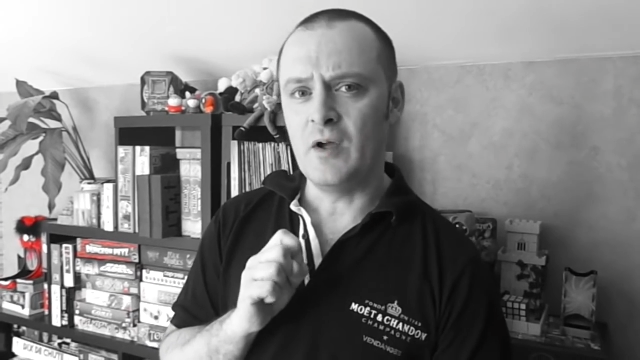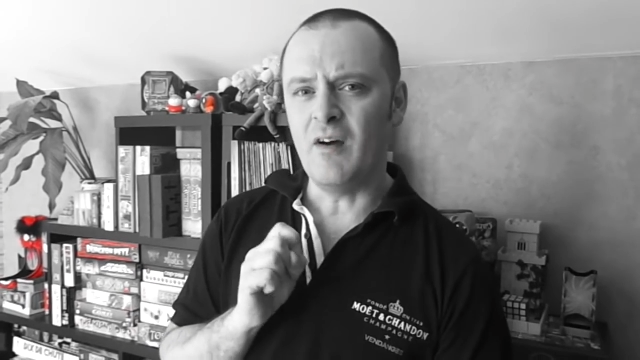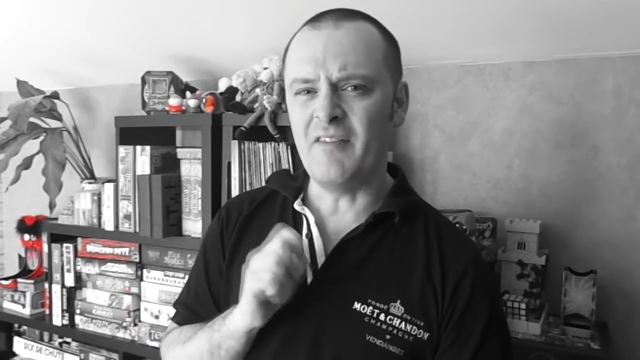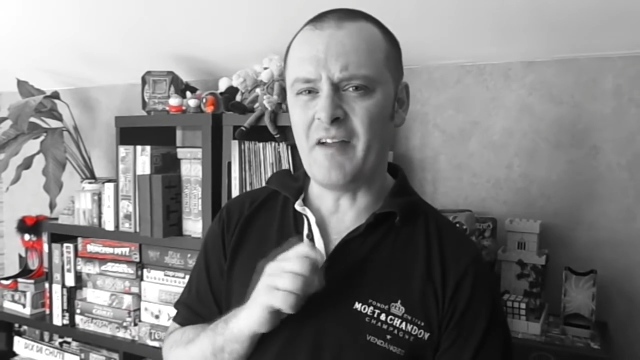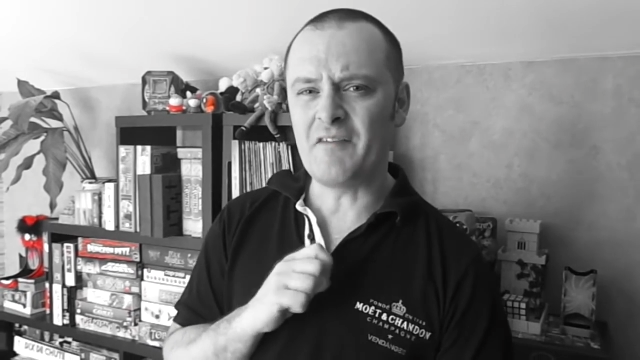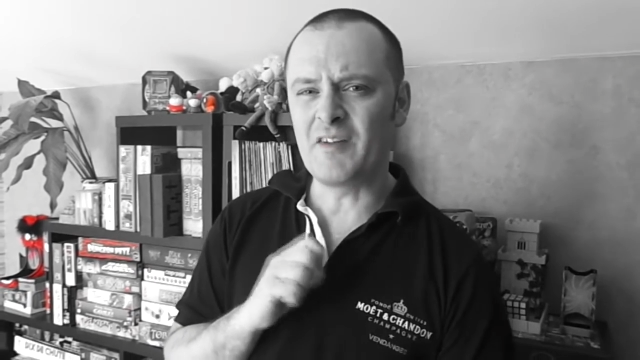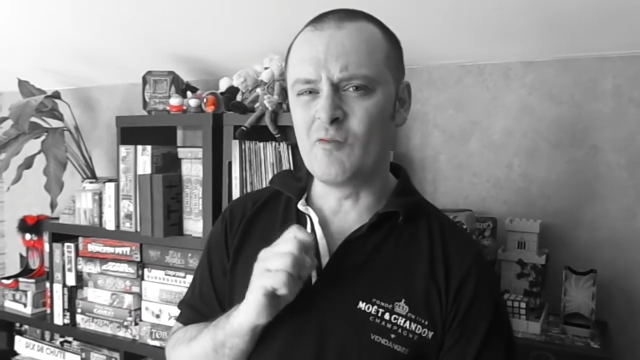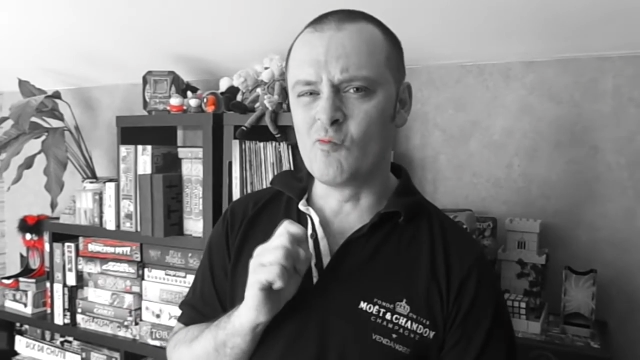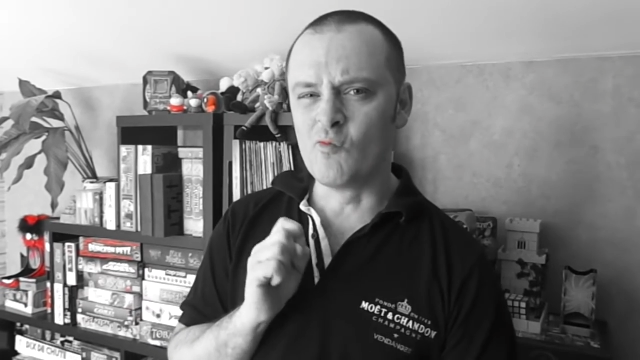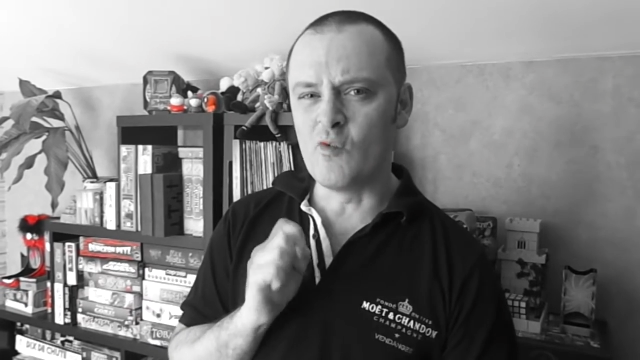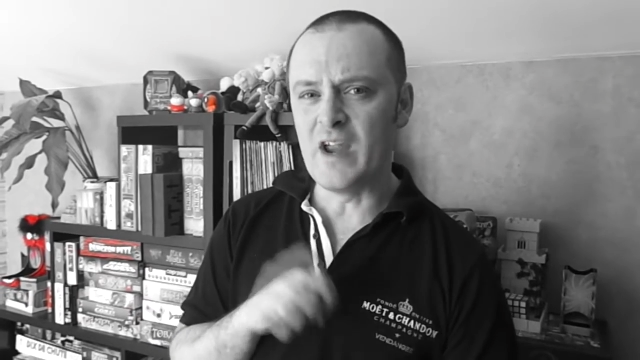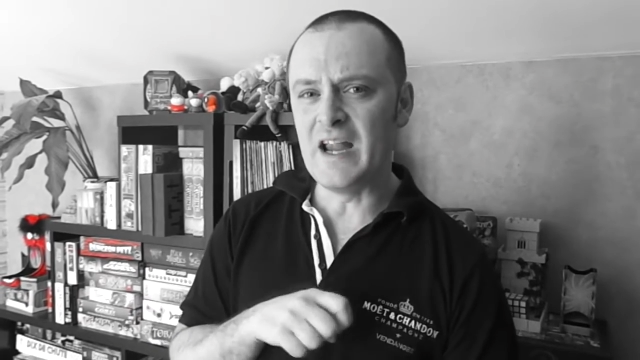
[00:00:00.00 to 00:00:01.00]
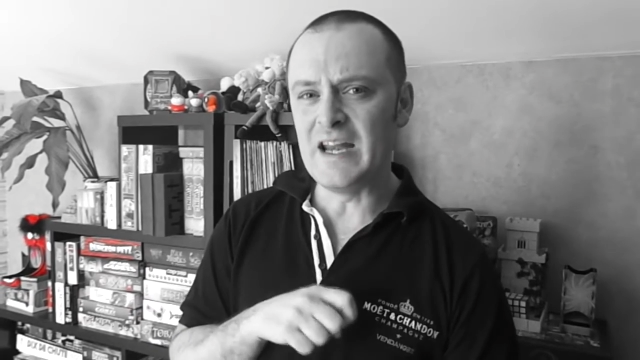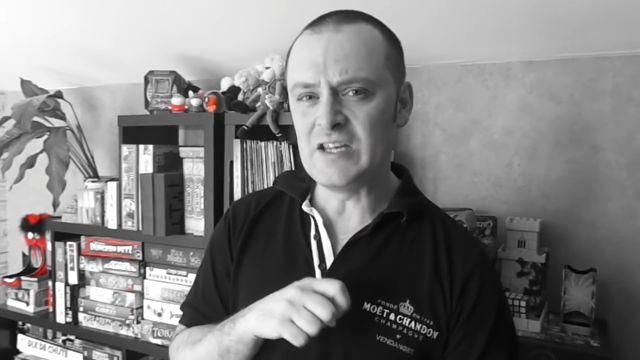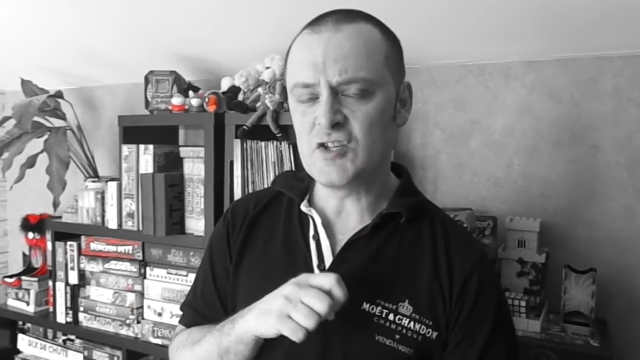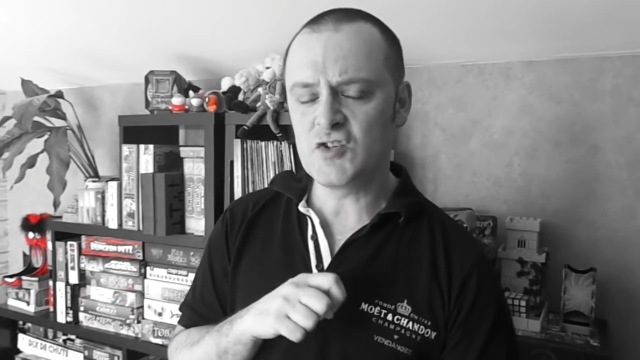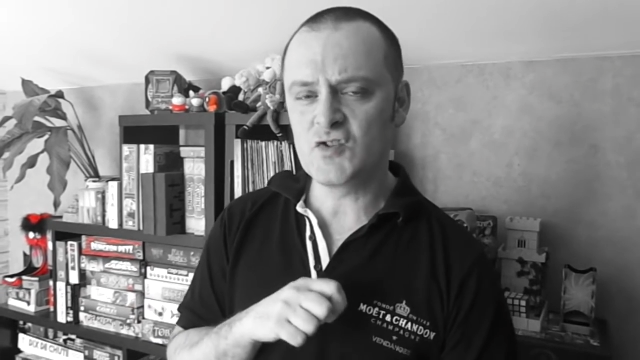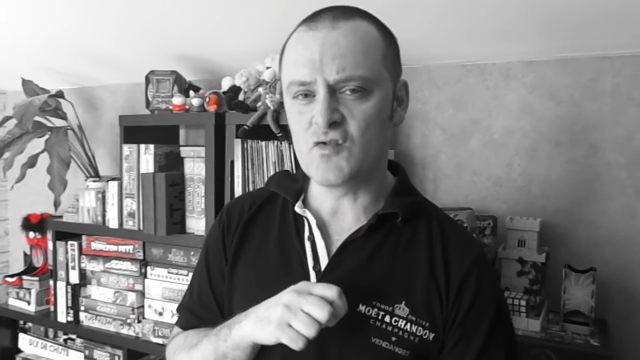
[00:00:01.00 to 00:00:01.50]
of having really
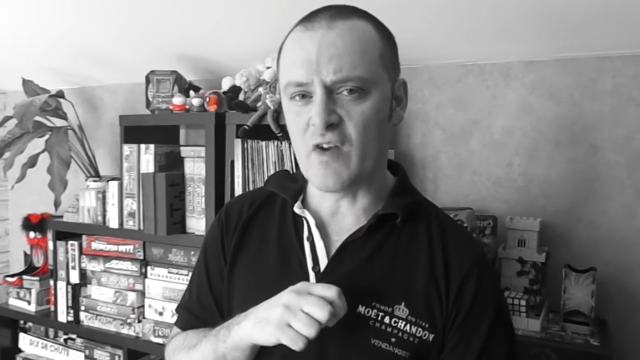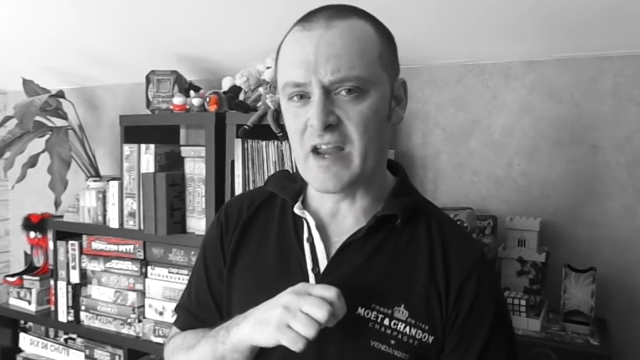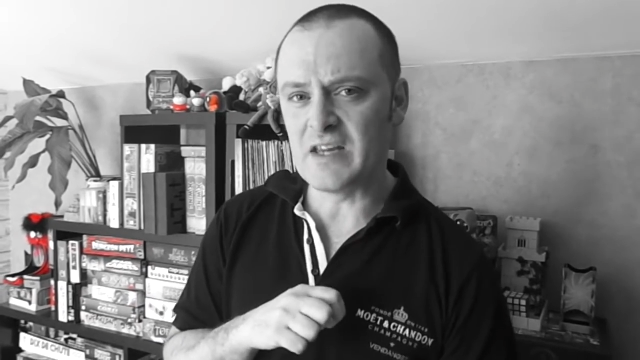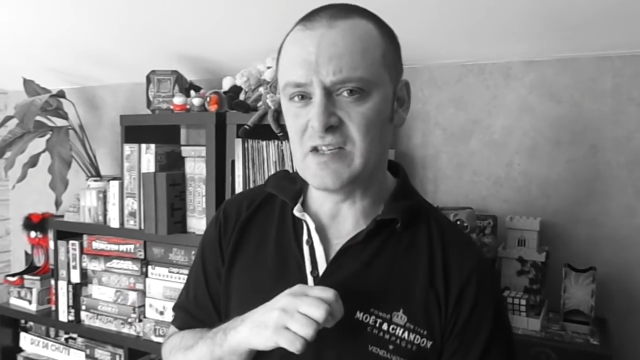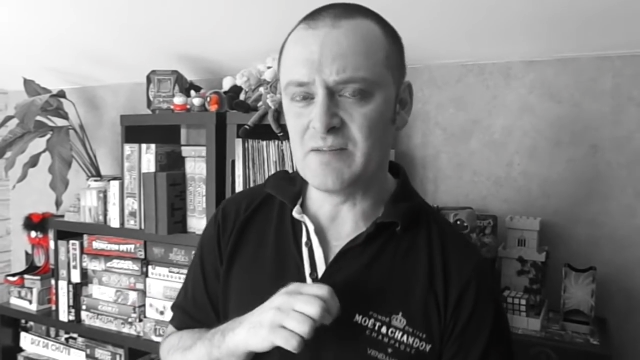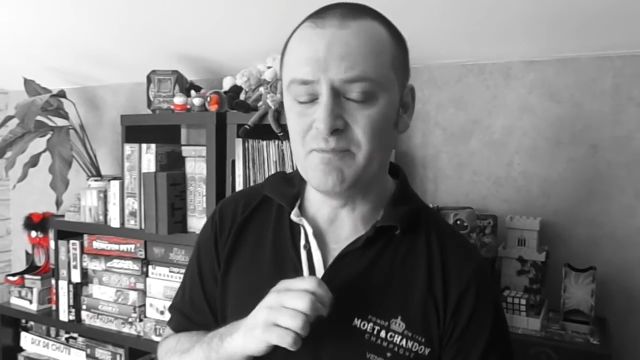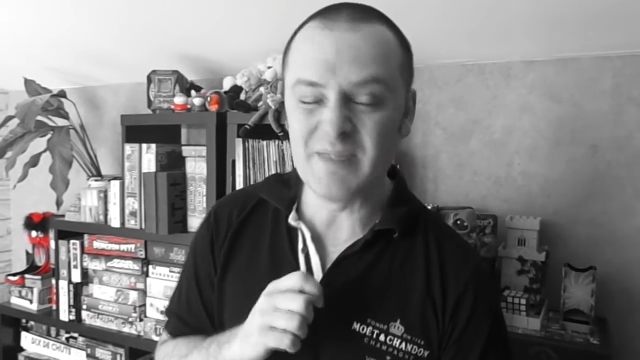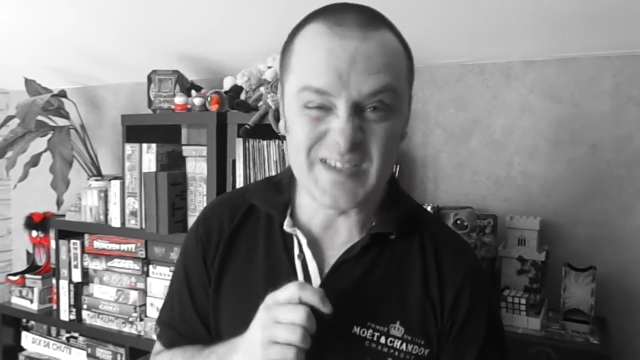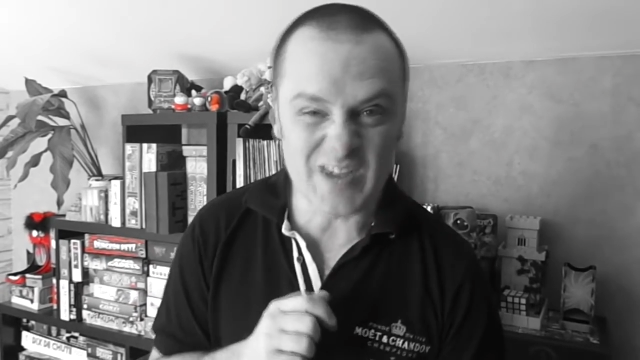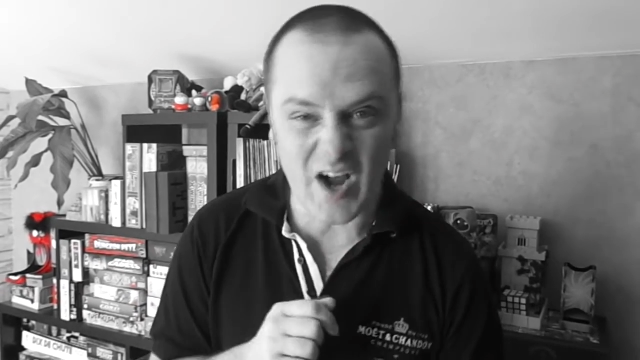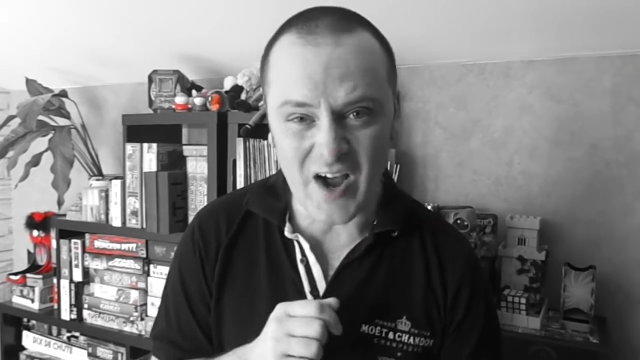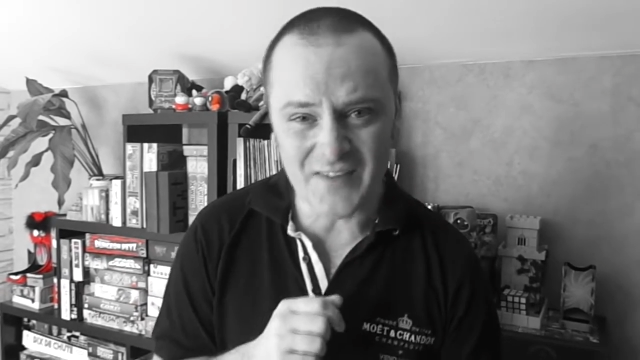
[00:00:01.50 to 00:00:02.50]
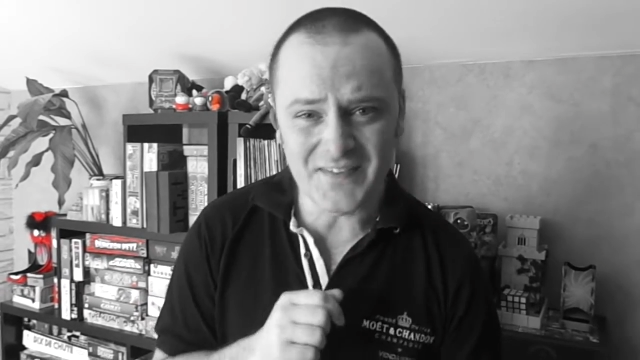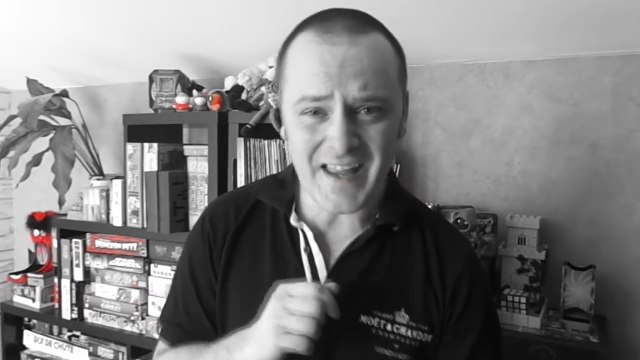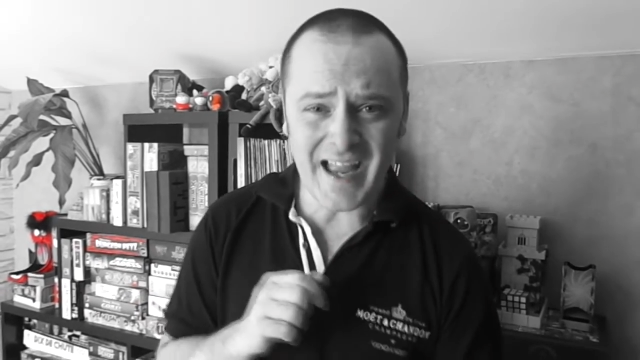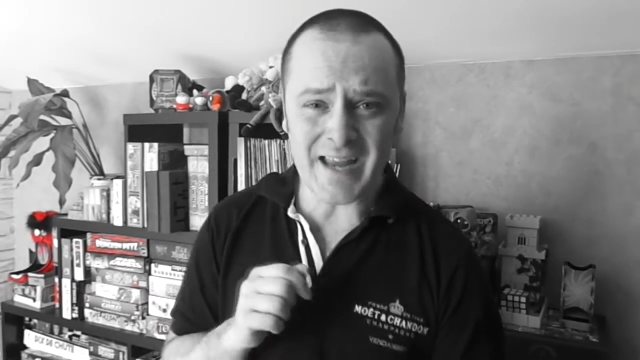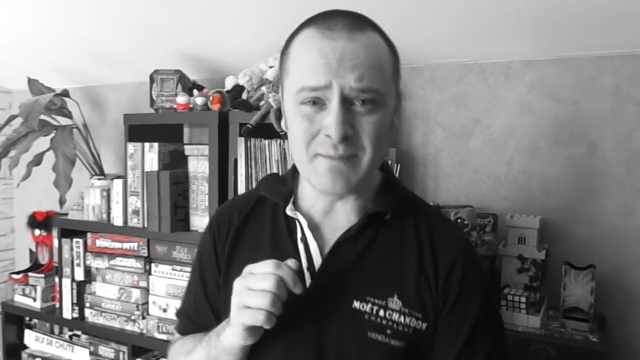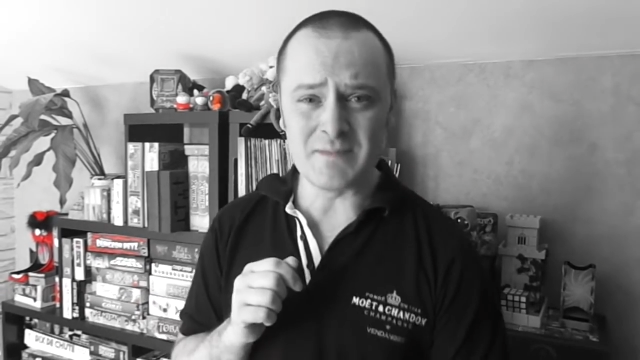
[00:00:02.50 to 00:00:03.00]
strange and bizarre
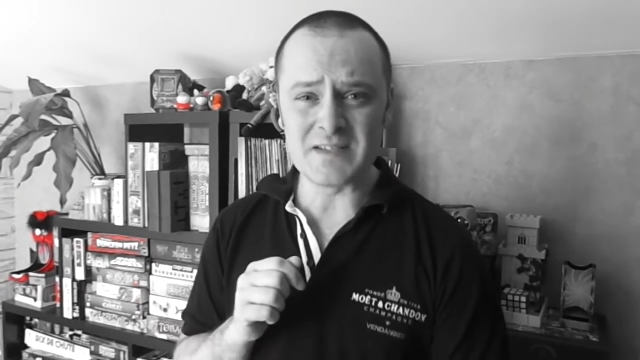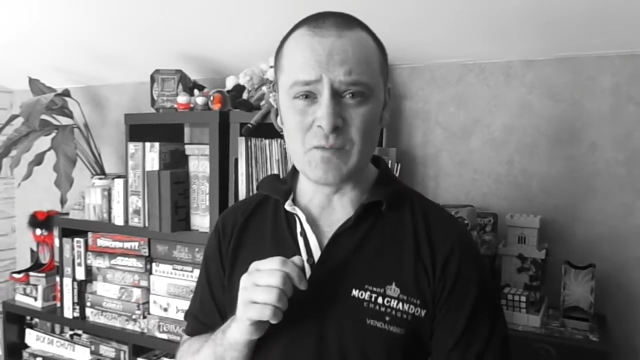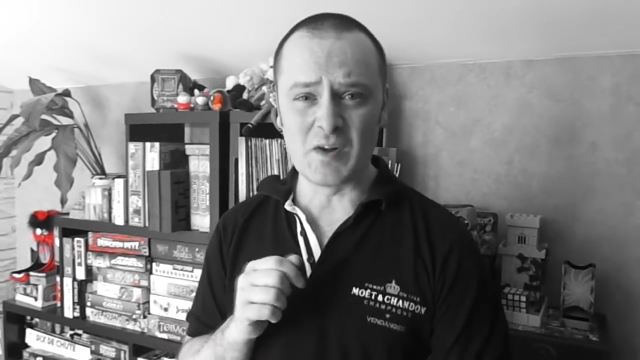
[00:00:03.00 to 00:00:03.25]
names,